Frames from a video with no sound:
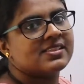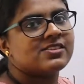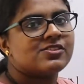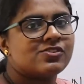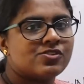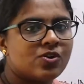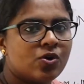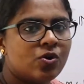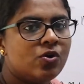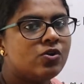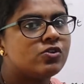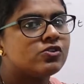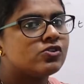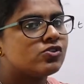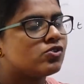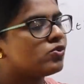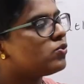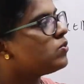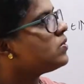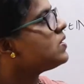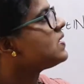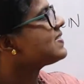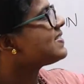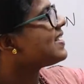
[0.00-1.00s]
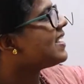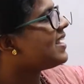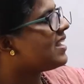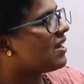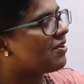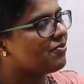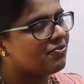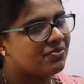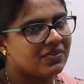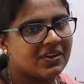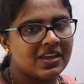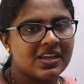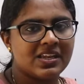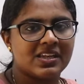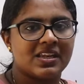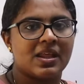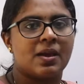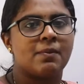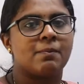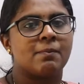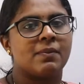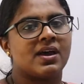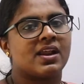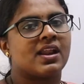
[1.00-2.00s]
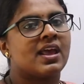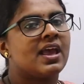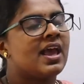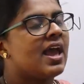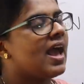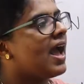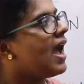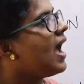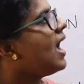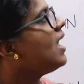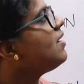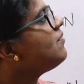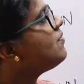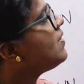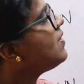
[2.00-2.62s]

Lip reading: So, 2 is a definite number and